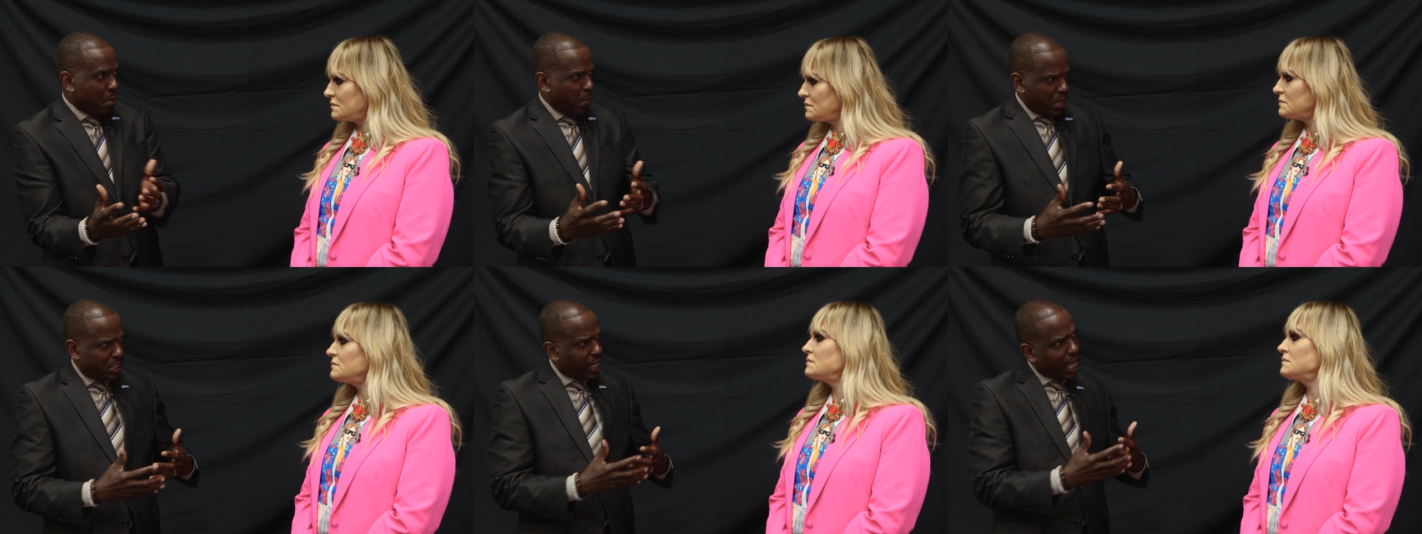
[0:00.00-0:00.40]

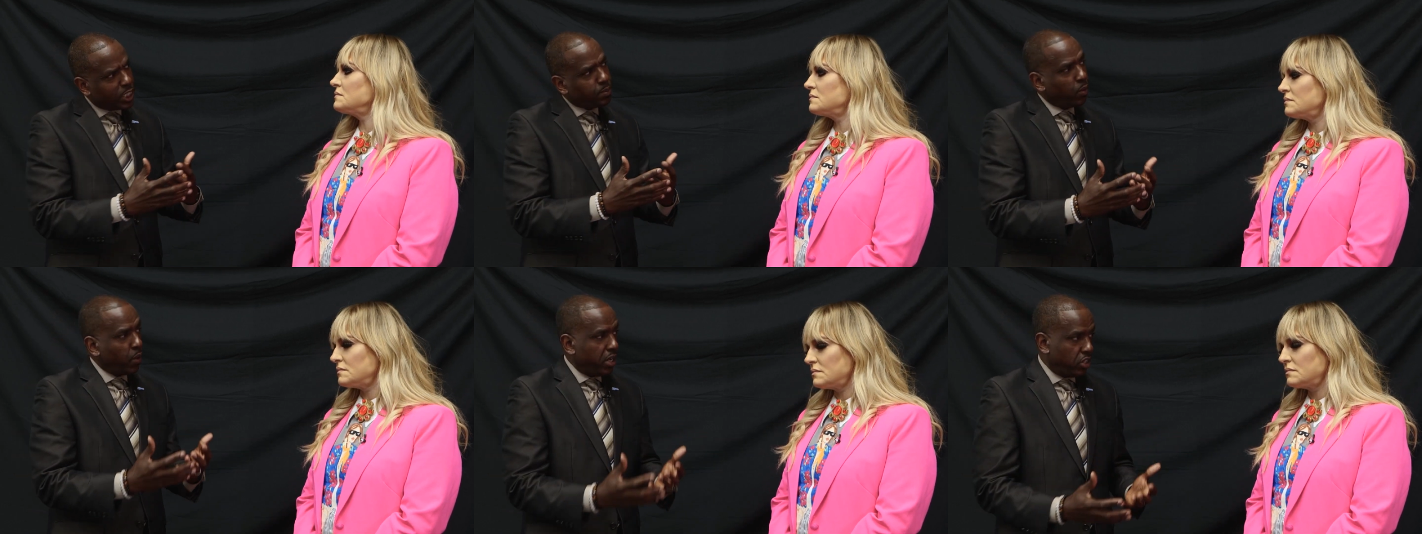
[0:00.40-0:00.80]
Speaker 1: but it's
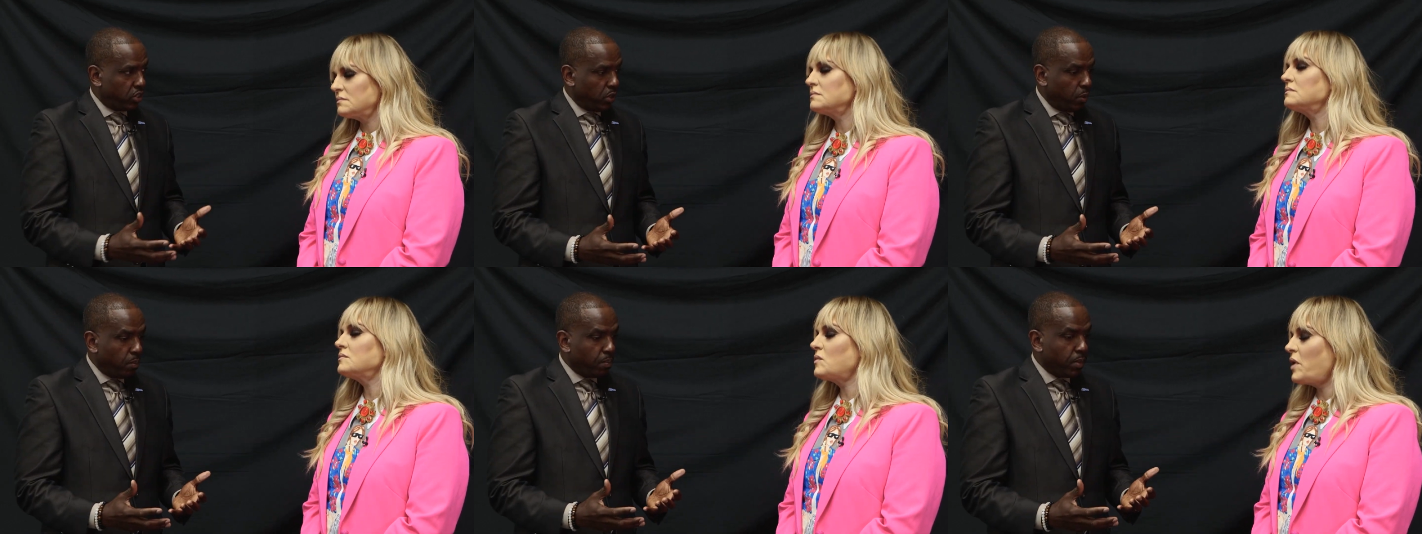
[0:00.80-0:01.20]

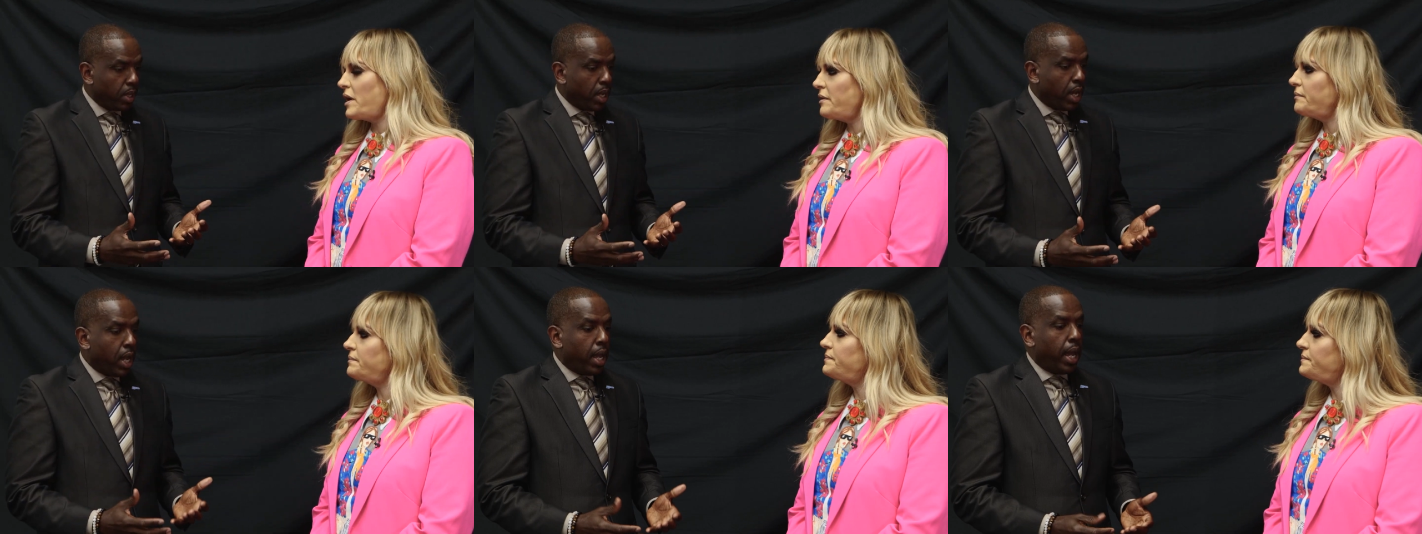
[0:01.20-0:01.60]
aspirational.
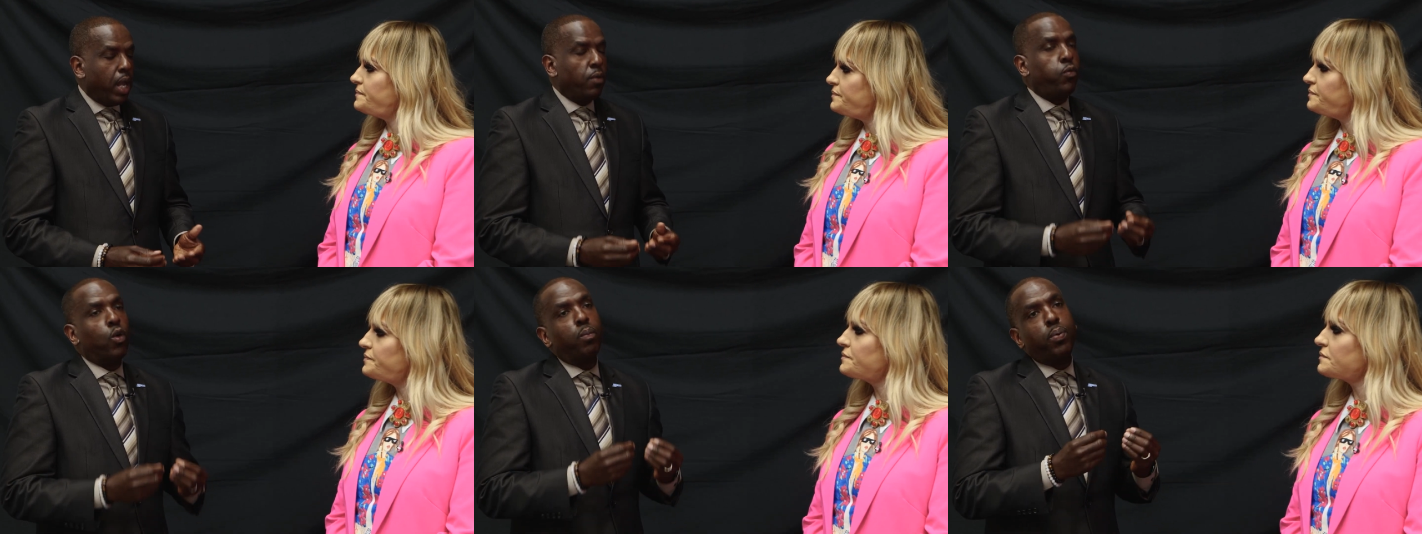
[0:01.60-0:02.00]
Right.
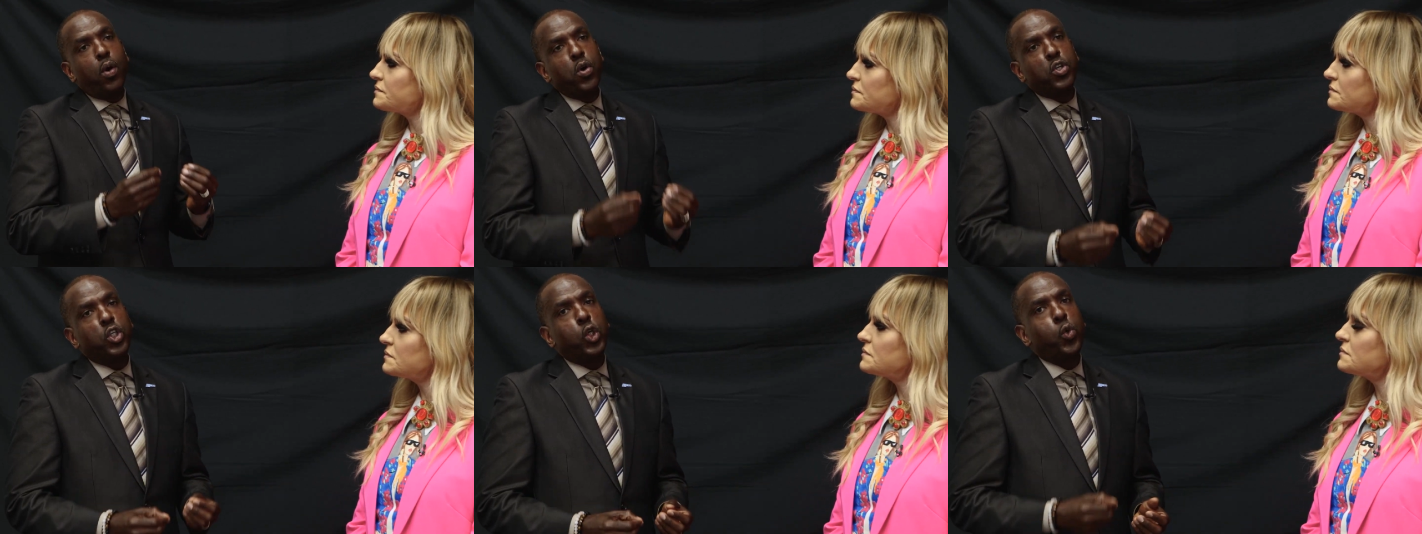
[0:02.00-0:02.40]
And for a
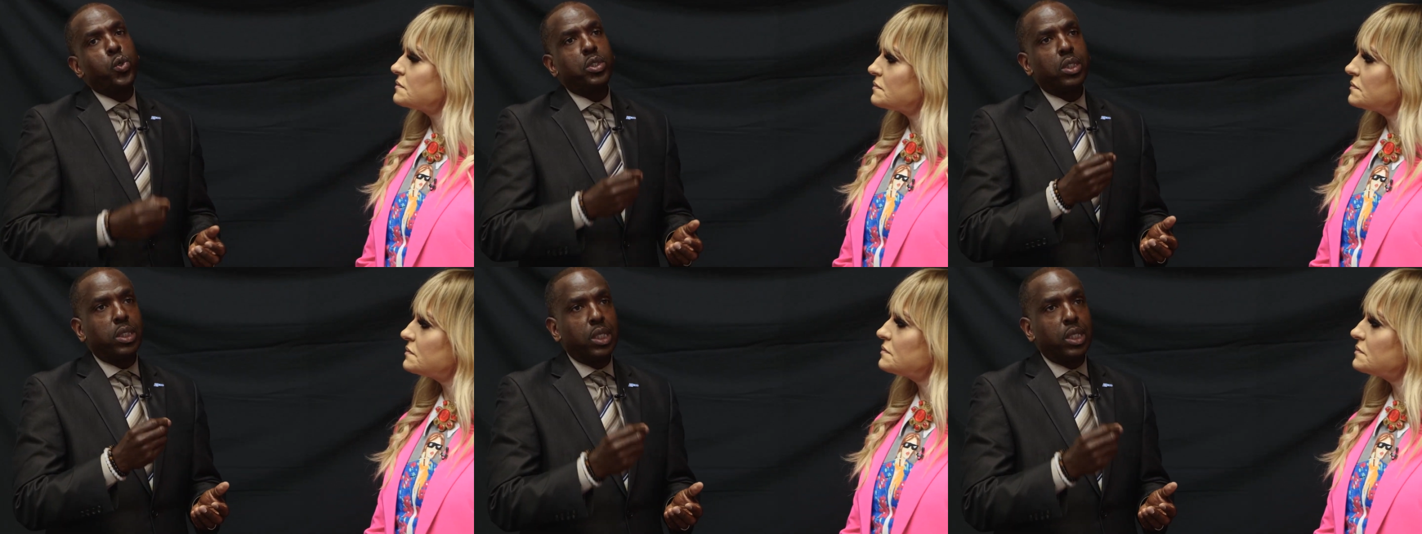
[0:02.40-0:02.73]
person who is